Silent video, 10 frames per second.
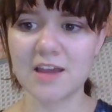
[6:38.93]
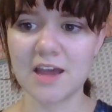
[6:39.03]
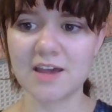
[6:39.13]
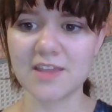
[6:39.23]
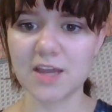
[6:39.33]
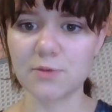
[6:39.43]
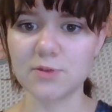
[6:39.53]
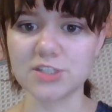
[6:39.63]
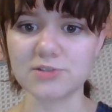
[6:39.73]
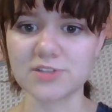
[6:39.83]
then
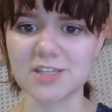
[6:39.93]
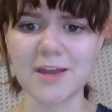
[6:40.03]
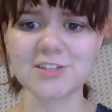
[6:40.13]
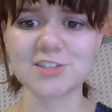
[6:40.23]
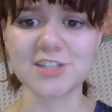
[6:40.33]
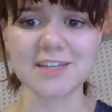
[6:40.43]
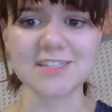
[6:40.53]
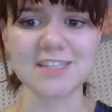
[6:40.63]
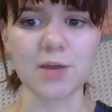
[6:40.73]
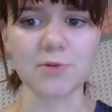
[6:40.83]
we'll do some
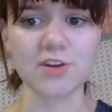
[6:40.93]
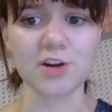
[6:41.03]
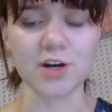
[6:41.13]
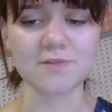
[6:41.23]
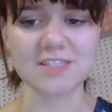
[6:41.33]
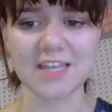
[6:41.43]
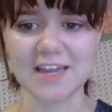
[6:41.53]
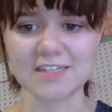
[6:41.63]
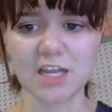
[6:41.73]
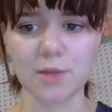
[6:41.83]
exercises to help with nerves
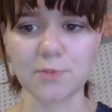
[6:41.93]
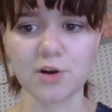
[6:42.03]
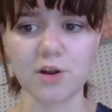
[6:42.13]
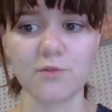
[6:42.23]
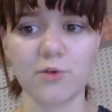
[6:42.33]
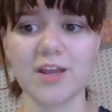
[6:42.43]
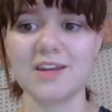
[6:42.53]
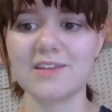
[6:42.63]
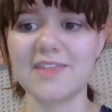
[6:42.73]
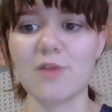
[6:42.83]
and help her
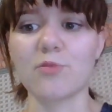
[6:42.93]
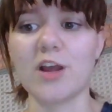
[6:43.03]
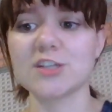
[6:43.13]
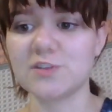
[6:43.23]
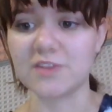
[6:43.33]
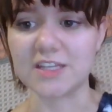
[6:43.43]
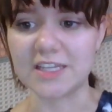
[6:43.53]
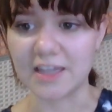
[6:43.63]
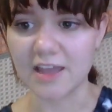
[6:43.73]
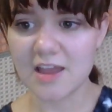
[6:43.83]
avoid that rushed
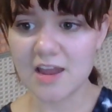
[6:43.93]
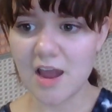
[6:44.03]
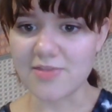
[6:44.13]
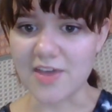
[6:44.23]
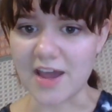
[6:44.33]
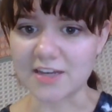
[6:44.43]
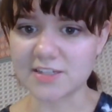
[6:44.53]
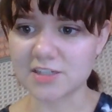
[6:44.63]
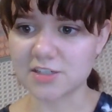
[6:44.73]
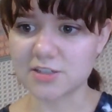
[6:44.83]
feeling
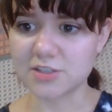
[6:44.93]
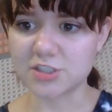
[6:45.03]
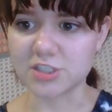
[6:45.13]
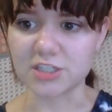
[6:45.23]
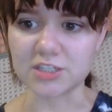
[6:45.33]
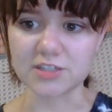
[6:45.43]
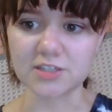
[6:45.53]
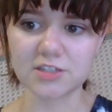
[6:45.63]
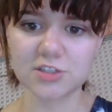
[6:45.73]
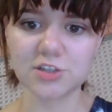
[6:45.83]
that
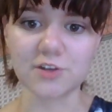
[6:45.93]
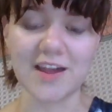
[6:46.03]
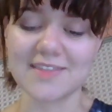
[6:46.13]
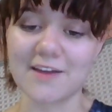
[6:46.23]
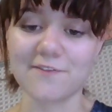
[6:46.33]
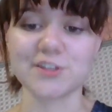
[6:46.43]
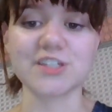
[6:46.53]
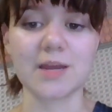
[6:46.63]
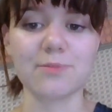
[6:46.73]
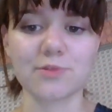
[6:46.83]
she should have had that
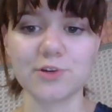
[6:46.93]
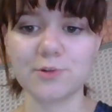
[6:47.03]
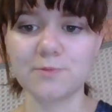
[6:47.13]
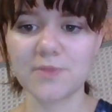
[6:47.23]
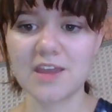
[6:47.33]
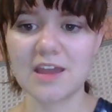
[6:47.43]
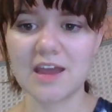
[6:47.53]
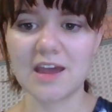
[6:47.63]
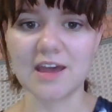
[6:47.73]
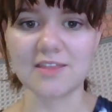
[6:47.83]
first time through.
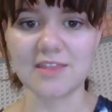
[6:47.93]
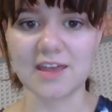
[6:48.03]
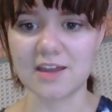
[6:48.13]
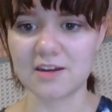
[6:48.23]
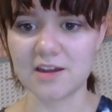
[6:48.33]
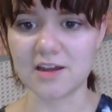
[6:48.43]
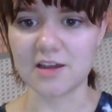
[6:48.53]
And then